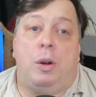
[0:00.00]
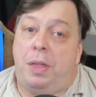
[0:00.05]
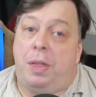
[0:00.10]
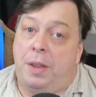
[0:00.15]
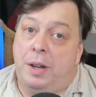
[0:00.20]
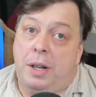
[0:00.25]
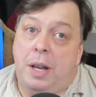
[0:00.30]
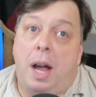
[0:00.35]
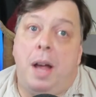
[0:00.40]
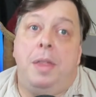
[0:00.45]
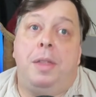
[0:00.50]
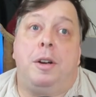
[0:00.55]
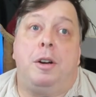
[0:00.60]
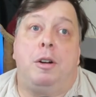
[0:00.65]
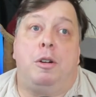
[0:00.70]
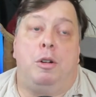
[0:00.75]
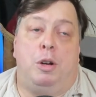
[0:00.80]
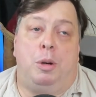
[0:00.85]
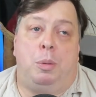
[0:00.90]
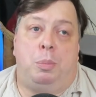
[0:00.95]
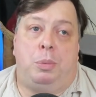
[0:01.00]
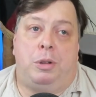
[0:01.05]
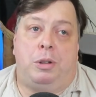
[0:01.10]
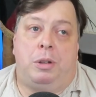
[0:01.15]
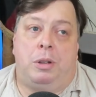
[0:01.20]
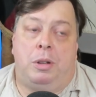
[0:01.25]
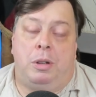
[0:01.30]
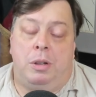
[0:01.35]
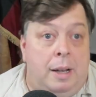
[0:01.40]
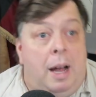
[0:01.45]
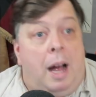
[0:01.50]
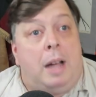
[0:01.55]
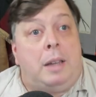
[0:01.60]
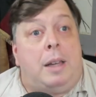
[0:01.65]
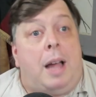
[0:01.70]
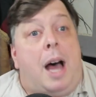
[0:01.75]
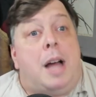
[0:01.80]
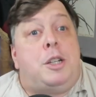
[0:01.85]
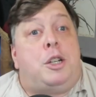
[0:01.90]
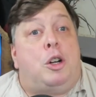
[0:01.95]
than other groups. A
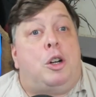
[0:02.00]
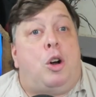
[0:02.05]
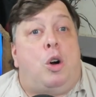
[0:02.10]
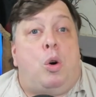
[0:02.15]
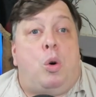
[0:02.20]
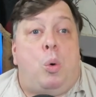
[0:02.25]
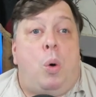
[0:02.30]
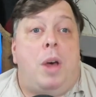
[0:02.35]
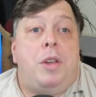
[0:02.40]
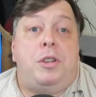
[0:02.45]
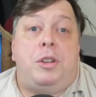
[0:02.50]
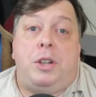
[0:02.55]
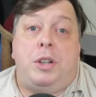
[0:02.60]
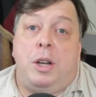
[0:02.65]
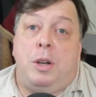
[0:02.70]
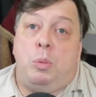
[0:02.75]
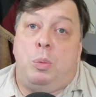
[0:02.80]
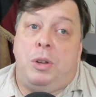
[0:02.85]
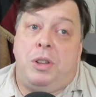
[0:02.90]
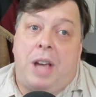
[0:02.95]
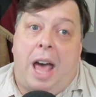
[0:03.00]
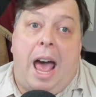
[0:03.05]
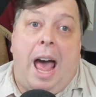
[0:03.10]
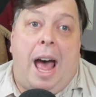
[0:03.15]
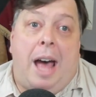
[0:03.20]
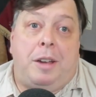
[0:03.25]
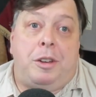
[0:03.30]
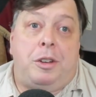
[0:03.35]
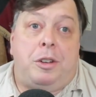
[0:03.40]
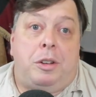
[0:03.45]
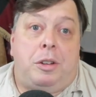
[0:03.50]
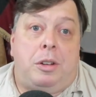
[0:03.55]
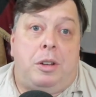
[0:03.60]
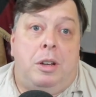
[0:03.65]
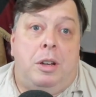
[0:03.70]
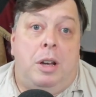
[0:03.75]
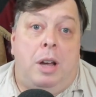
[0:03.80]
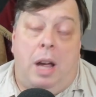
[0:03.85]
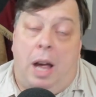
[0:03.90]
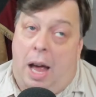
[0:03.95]
logical question was asked
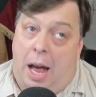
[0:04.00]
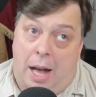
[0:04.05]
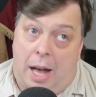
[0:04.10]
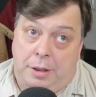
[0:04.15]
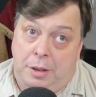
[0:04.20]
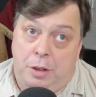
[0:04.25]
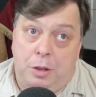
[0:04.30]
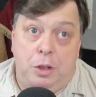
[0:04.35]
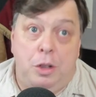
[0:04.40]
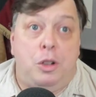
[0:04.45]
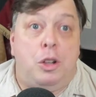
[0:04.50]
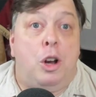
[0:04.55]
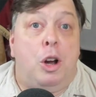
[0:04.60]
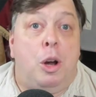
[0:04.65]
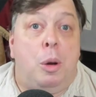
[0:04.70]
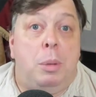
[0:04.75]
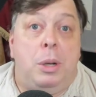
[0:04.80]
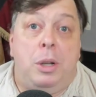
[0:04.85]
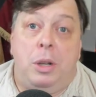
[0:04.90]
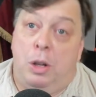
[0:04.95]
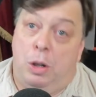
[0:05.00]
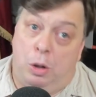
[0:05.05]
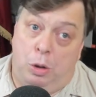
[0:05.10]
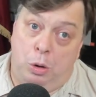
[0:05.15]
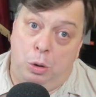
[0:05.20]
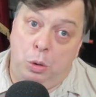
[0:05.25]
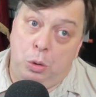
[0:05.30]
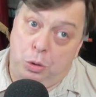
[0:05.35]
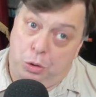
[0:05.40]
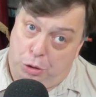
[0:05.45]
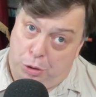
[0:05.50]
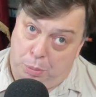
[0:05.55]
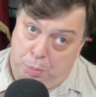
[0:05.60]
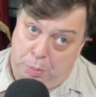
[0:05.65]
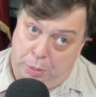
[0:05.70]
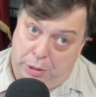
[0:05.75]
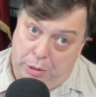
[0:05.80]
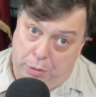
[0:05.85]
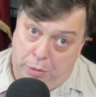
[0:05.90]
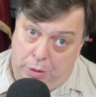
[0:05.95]
How do you determine who's
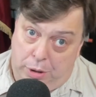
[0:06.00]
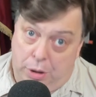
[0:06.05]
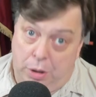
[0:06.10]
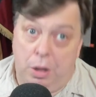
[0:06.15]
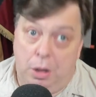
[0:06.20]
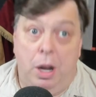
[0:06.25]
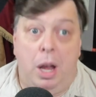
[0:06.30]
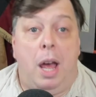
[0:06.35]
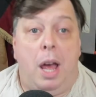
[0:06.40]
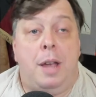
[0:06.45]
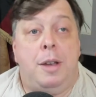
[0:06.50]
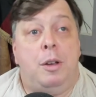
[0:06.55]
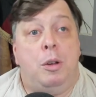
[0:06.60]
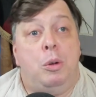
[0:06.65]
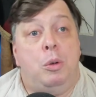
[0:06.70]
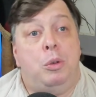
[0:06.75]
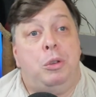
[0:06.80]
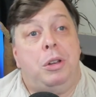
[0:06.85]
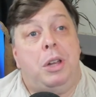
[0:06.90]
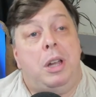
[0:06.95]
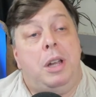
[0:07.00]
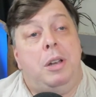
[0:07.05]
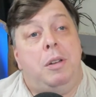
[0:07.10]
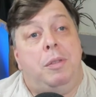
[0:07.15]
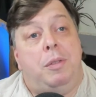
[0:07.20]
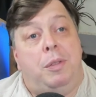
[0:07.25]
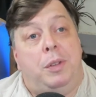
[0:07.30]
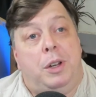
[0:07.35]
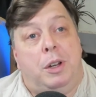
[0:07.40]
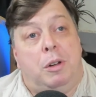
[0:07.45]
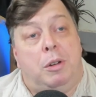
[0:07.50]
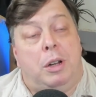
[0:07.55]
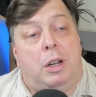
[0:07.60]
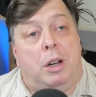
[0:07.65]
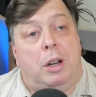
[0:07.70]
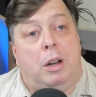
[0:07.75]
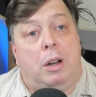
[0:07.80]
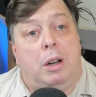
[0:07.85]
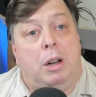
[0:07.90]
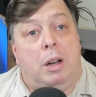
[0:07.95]
superior and who's
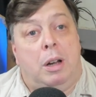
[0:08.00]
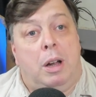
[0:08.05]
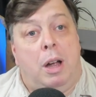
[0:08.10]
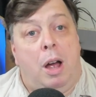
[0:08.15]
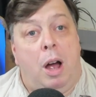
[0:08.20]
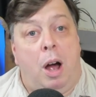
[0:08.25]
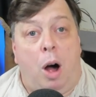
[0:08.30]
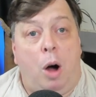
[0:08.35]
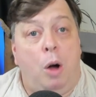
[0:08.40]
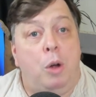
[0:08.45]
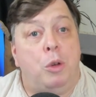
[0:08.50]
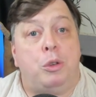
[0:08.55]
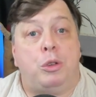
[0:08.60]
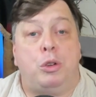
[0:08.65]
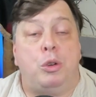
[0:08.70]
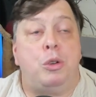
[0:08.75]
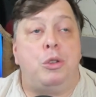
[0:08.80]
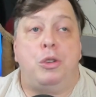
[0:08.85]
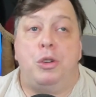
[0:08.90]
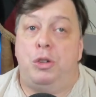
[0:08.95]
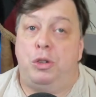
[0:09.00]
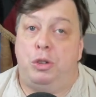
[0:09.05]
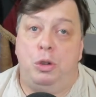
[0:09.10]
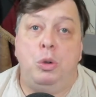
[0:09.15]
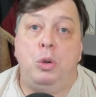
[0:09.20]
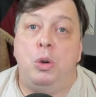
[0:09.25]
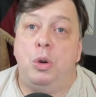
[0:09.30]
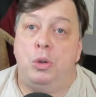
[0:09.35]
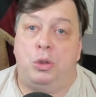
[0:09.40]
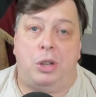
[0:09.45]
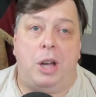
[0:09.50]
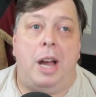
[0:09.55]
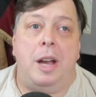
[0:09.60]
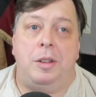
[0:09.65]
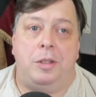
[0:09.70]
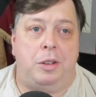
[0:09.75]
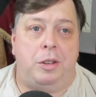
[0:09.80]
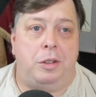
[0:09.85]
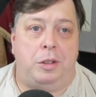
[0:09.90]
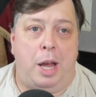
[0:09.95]
inferior? All sorts of
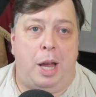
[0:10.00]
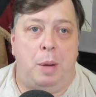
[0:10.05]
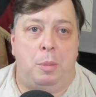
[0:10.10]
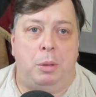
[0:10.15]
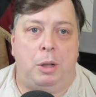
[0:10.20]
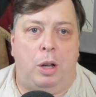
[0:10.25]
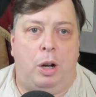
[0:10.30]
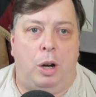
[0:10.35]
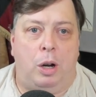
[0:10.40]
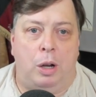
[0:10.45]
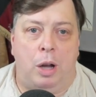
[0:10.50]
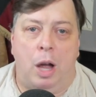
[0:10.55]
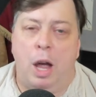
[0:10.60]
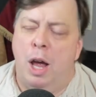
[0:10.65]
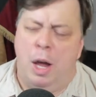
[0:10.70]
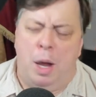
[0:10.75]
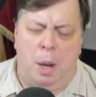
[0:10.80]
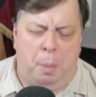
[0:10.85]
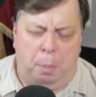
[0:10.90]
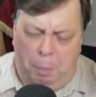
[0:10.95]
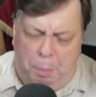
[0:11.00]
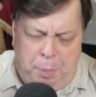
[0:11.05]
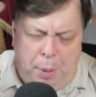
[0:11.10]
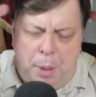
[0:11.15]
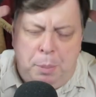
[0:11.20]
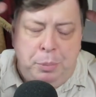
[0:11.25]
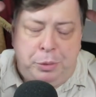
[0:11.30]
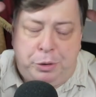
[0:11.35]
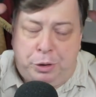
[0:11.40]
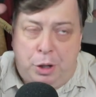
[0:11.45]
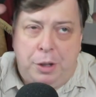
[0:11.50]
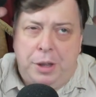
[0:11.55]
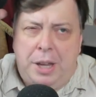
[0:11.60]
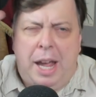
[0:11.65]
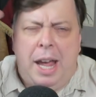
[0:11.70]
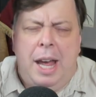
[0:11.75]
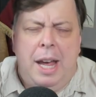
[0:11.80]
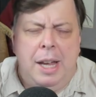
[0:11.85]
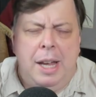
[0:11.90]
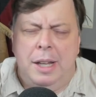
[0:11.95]
pseudosciences came along bumps on the
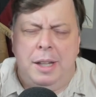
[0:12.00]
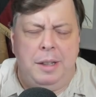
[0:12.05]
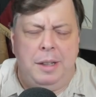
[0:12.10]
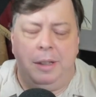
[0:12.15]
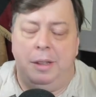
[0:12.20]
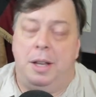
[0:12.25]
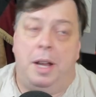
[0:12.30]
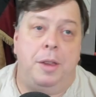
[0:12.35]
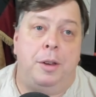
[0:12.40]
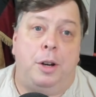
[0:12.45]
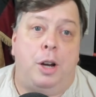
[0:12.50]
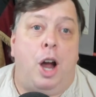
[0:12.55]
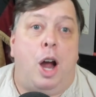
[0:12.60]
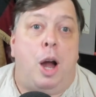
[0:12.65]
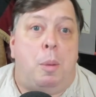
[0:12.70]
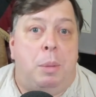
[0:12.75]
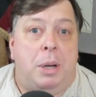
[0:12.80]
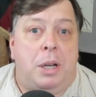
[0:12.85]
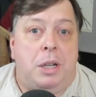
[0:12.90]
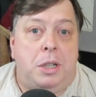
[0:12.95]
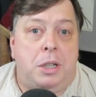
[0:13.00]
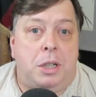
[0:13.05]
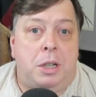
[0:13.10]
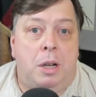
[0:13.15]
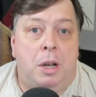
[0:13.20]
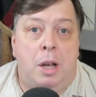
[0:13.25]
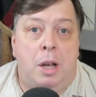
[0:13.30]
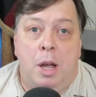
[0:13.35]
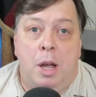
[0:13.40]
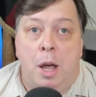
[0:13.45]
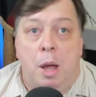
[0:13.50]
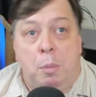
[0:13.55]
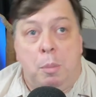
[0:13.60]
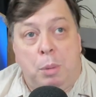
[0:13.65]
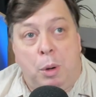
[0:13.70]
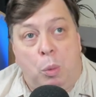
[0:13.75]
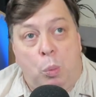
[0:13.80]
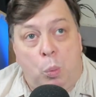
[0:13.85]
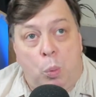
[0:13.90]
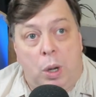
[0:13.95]
head and other garbage.
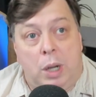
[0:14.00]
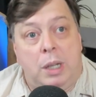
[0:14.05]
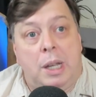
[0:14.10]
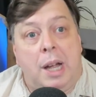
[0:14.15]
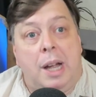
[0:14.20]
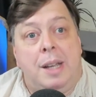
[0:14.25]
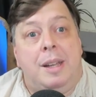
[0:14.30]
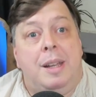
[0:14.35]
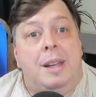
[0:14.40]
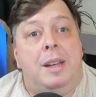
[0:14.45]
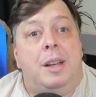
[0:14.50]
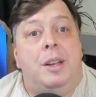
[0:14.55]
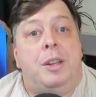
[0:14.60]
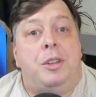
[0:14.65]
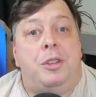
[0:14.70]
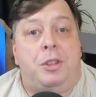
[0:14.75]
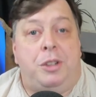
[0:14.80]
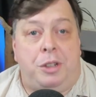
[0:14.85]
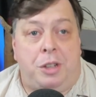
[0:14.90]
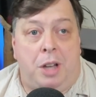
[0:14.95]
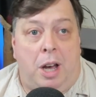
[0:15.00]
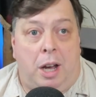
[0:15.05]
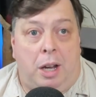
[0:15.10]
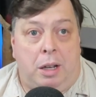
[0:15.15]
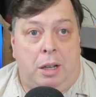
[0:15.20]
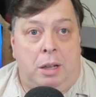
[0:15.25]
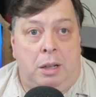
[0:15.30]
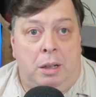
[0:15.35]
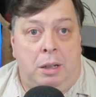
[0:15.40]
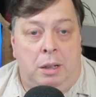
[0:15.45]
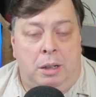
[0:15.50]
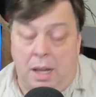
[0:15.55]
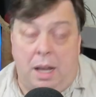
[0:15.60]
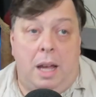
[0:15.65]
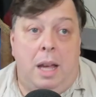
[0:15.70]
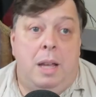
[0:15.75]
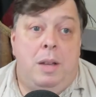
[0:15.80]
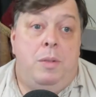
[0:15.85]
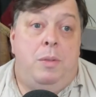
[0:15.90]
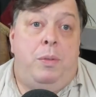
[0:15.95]
But one idea stuck
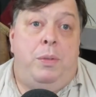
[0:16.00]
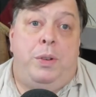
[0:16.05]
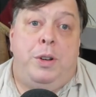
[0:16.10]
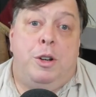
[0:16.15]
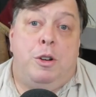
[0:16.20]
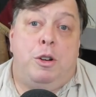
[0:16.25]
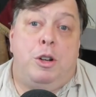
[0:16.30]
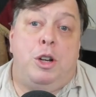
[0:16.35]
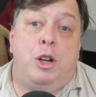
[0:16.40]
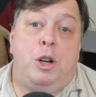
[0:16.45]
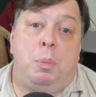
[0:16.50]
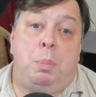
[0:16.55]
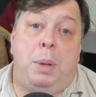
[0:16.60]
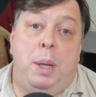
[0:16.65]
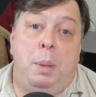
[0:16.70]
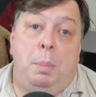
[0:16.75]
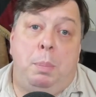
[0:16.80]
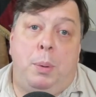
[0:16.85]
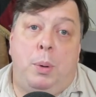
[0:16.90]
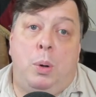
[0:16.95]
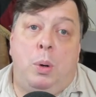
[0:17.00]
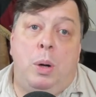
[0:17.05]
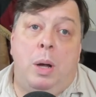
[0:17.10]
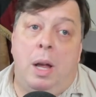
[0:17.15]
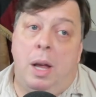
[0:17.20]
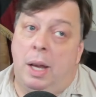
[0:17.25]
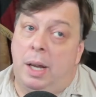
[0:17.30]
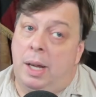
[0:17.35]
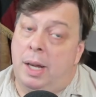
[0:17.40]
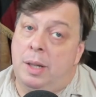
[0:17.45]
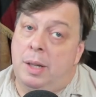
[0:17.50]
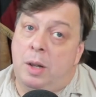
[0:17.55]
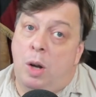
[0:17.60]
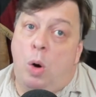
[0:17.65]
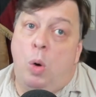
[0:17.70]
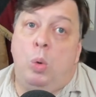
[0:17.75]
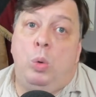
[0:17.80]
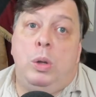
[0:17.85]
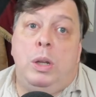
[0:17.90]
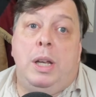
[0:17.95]
inferior people can
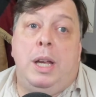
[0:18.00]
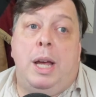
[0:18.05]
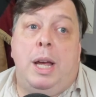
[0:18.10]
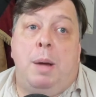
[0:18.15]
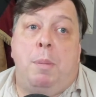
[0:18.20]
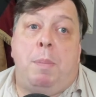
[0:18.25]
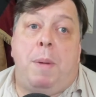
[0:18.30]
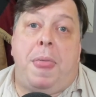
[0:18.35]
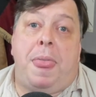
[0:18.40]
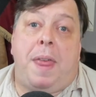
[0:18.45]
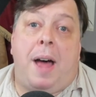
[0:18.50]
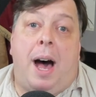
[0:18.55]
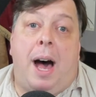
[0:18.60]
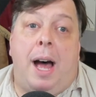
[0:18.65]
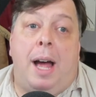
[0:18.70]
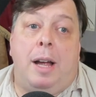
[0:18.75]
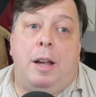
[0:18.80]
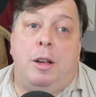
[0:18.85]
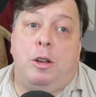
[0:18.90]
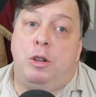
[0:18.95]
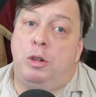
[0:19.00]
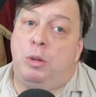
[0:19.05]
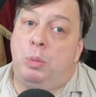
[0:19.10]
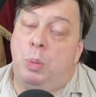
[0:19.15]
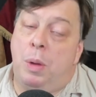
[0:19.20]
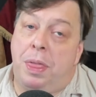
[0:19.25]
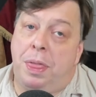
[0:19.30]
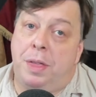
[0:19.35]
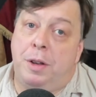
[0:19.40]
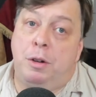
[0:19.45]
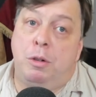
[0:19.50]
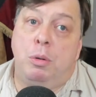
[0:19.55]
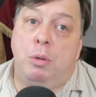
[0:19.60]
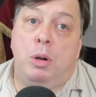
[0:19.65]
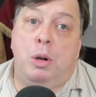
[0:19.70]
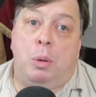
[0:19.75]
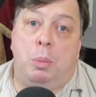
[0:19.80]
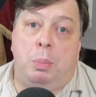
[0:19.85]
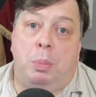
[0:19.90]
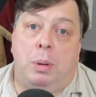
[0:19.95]
only empathize with the
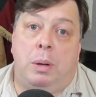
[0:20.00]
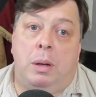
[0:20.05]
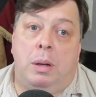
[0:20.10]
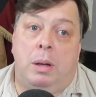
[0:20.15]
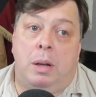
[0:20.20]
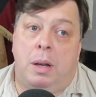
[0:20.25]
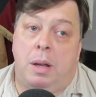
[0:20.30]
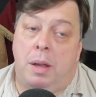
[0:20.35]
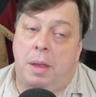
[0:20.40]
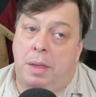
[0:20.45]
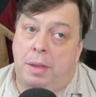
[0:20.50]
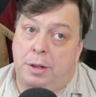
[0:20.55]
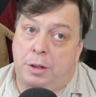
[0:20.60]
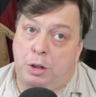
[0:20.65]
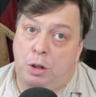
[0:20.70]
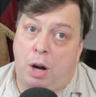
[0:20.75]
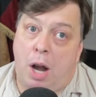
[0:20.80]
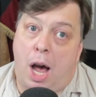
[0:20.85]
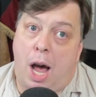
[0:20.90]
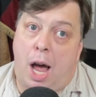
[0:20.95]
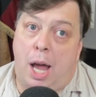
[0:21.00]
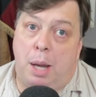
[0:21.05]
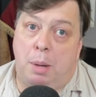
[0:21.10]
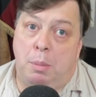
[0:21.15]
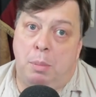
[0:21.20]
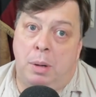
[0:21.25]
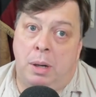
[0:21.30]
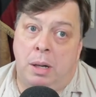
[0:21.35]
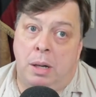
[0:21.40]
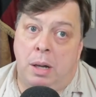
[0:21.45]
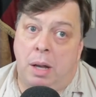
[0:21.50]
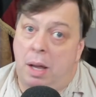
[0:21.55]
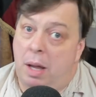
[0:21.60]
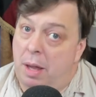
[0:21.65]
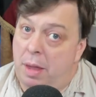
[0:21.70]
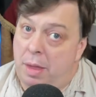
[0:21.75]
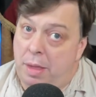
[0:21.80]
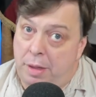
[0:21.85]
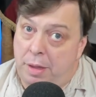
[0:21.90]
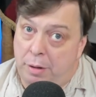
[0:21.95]
group, the tribe,
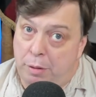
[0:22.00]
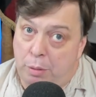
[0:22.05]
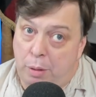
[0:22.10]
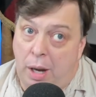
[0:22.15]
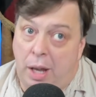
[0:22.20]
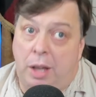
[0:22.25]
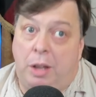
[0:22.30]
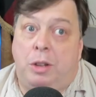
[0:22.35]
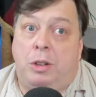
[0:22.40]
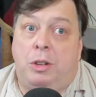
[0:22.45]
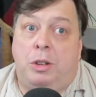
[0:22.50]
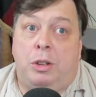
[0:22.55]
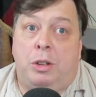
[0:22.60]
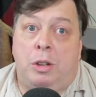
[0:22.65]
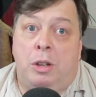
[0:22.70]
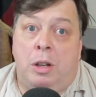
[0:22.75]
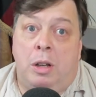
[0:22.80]
the race.